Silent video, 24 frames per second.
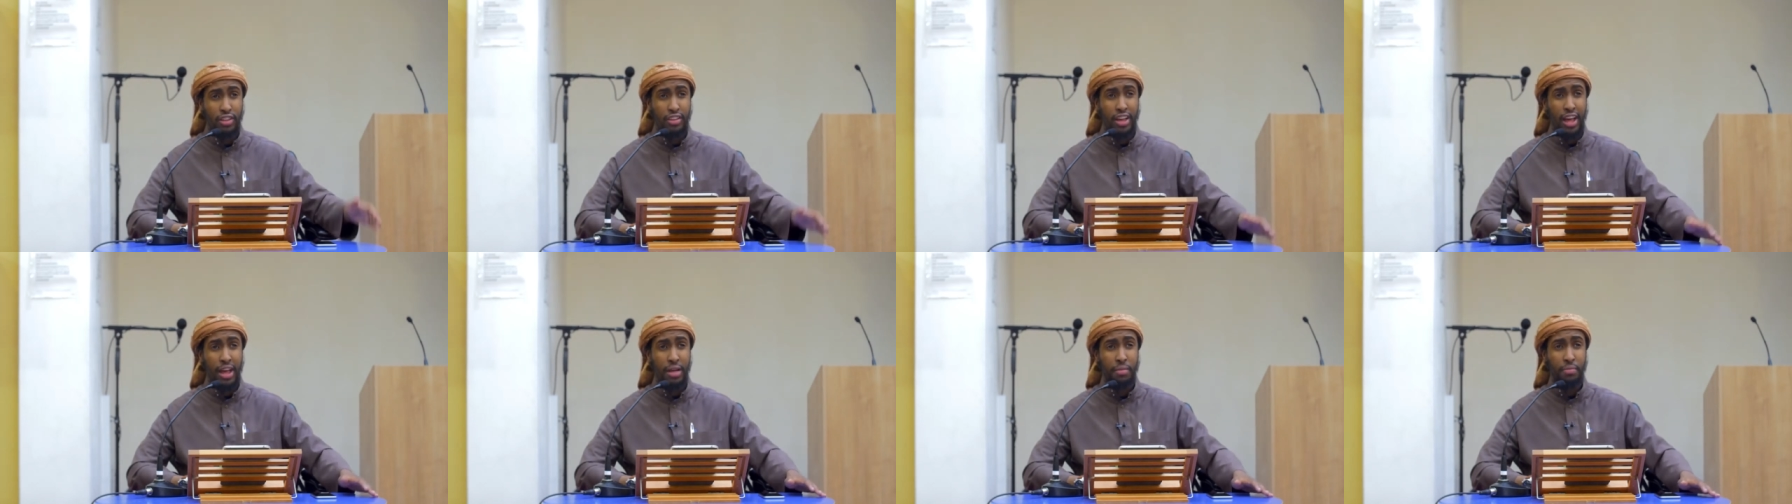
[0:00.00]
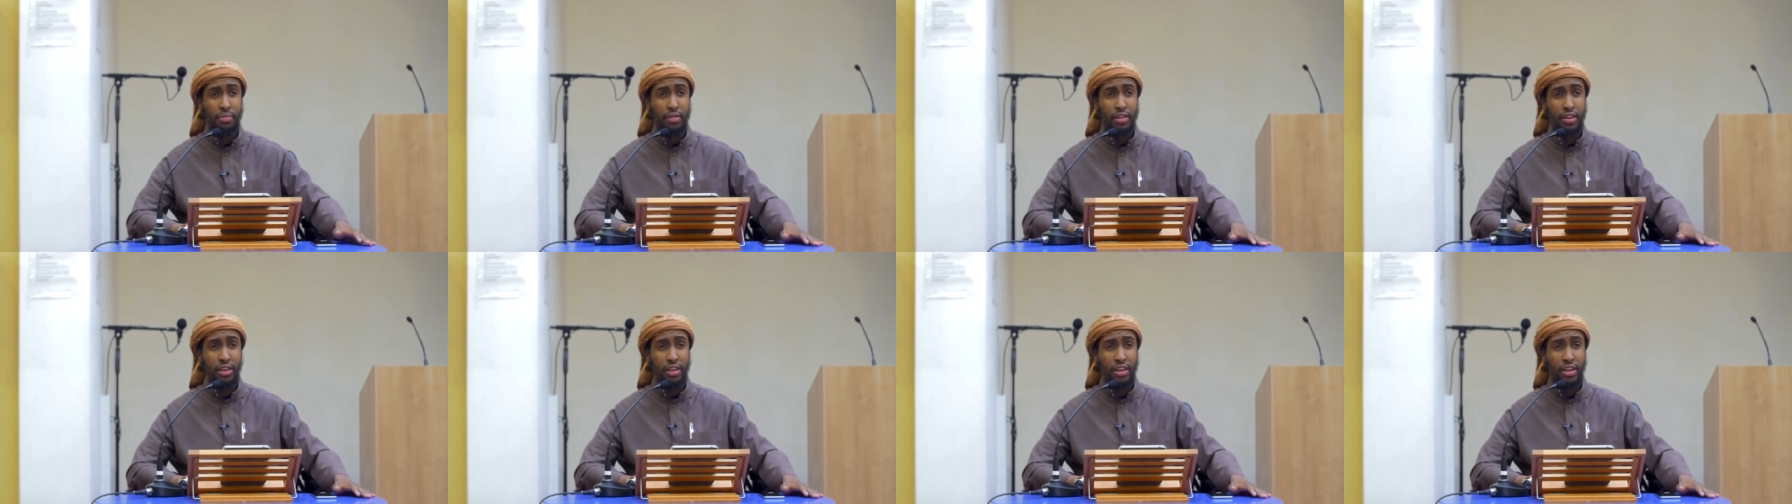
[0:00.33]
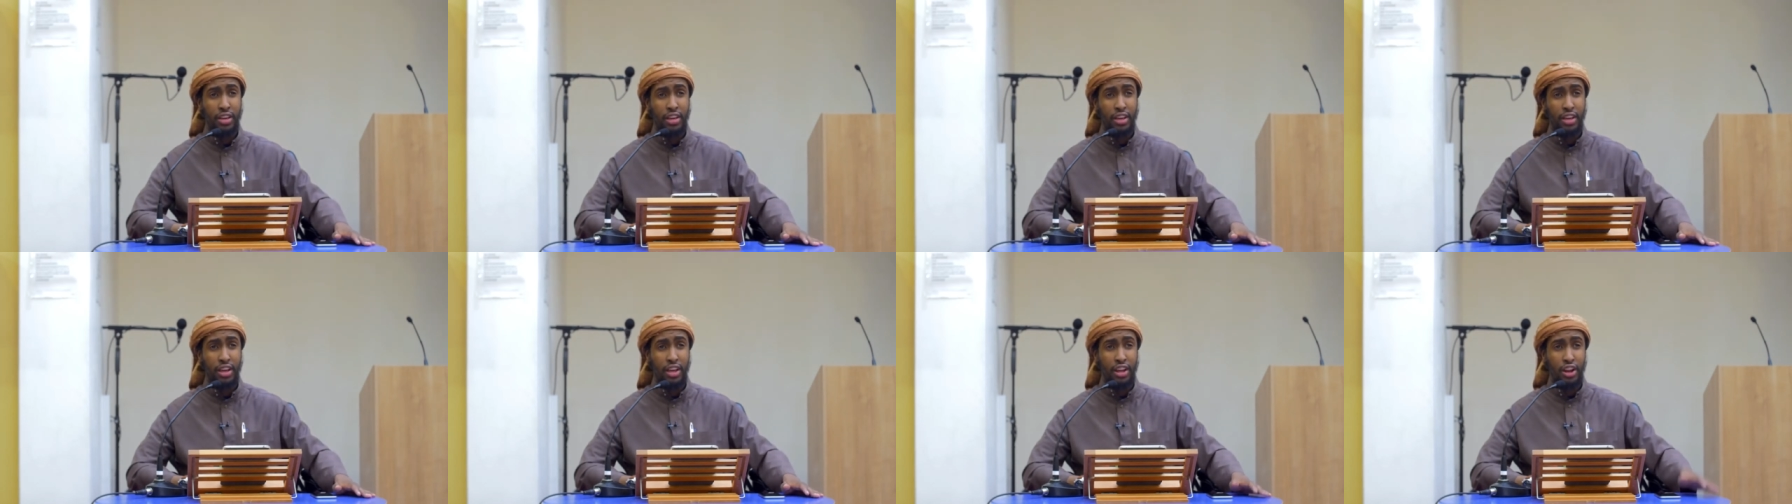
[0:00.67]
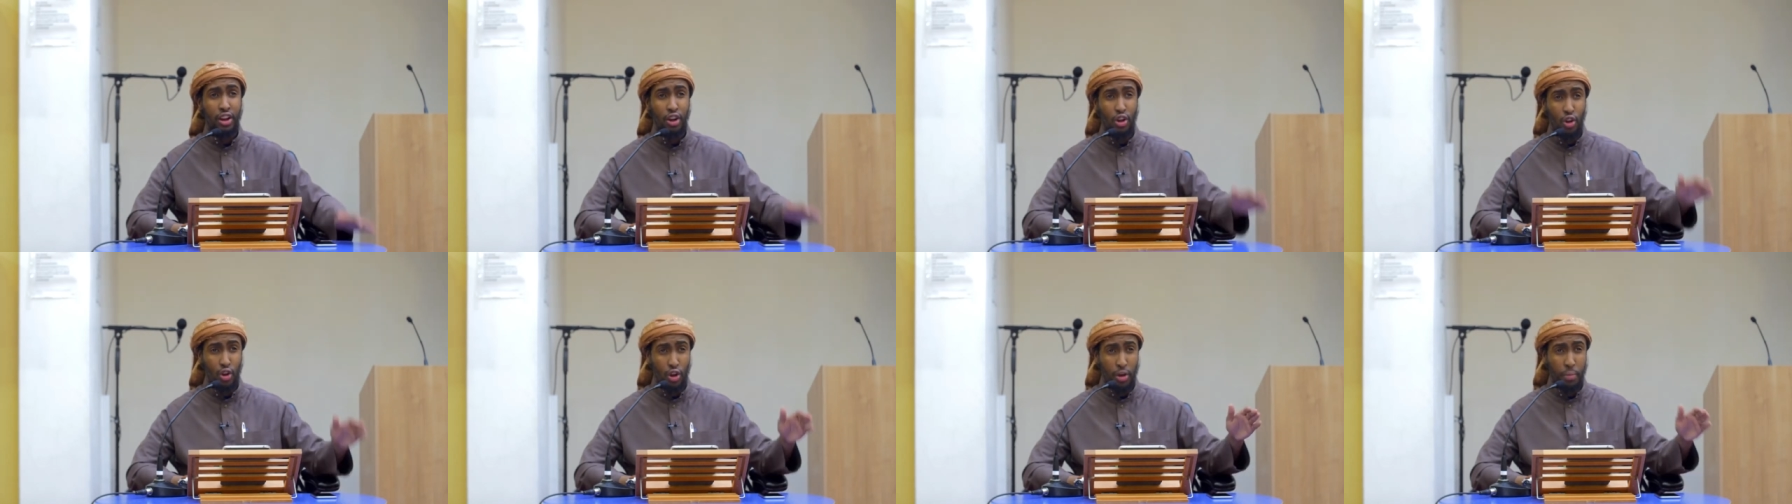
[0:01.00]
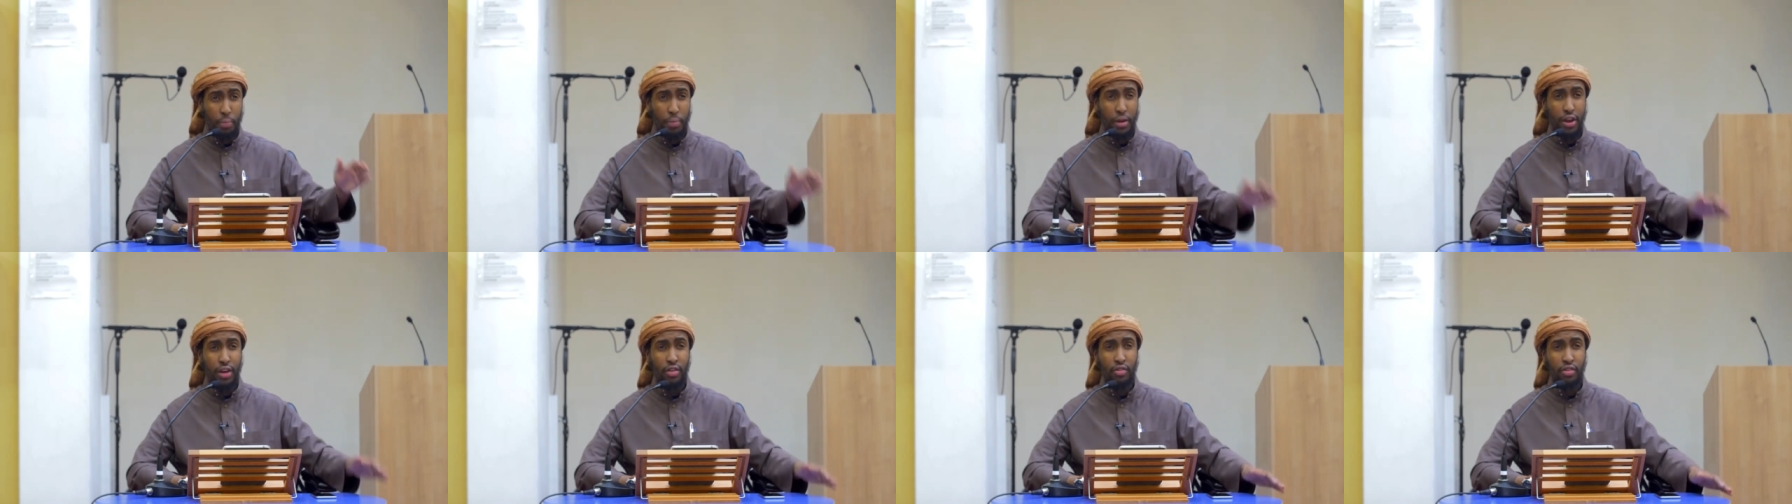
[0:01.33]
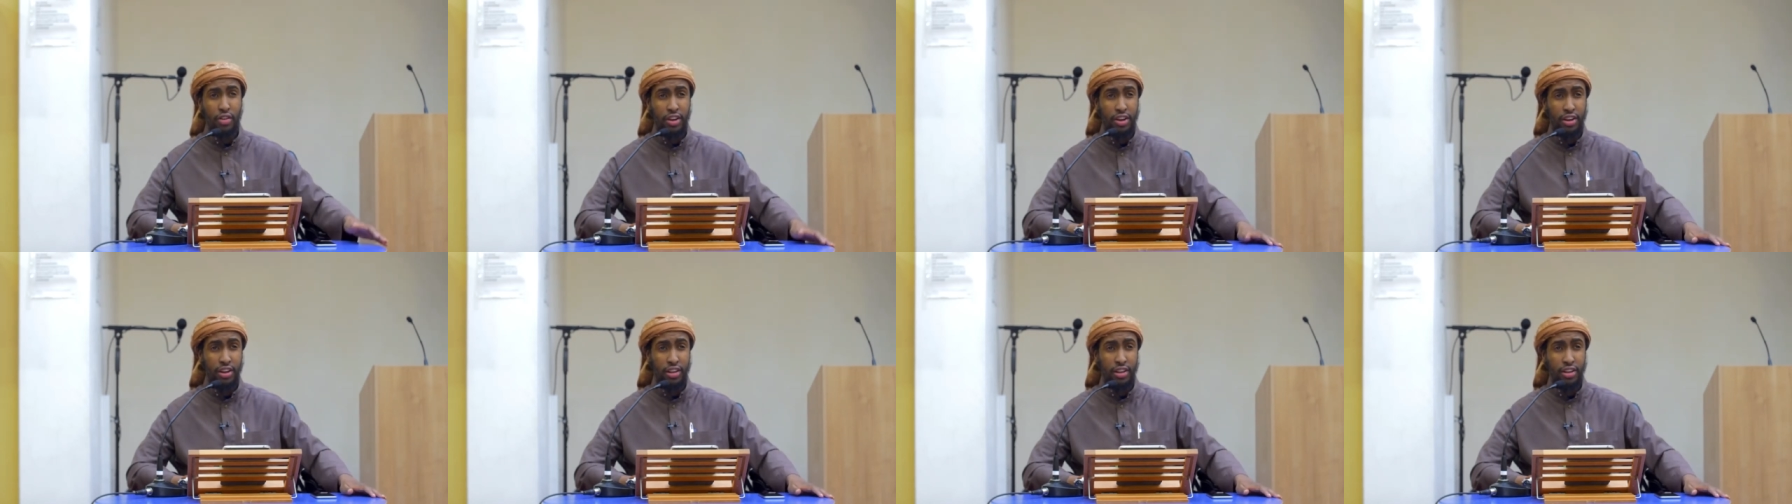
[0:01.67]
time and a longer
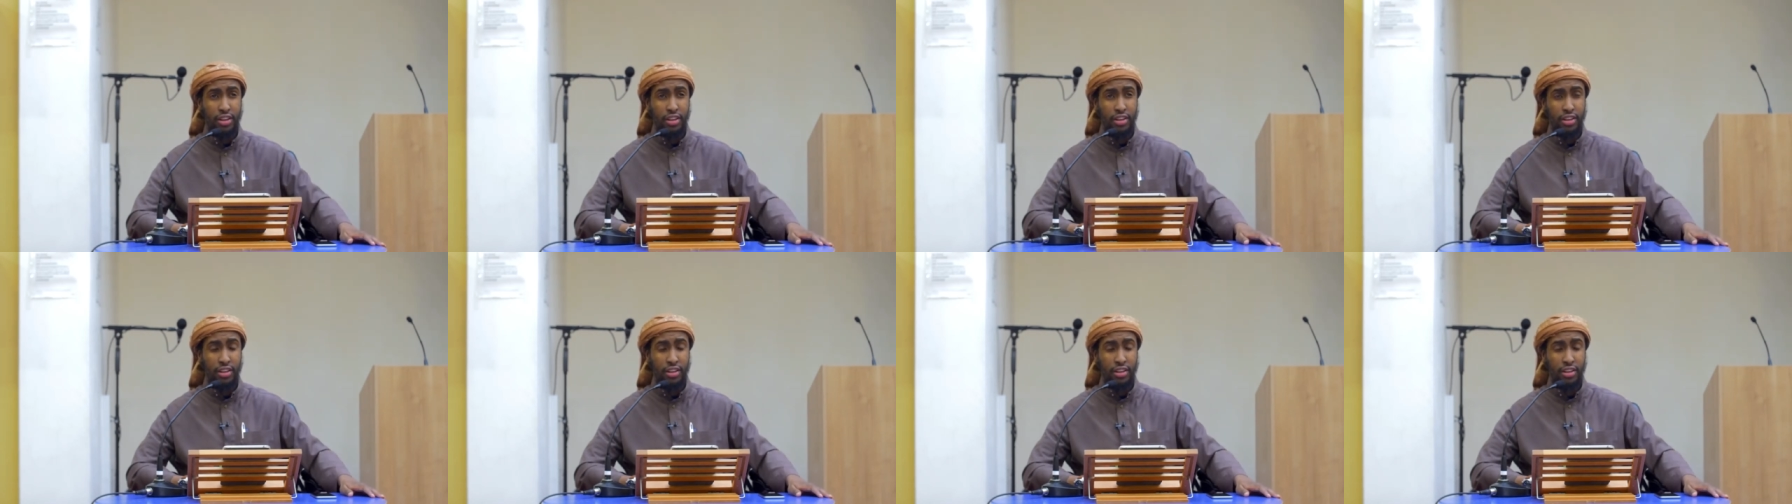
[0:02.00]
period.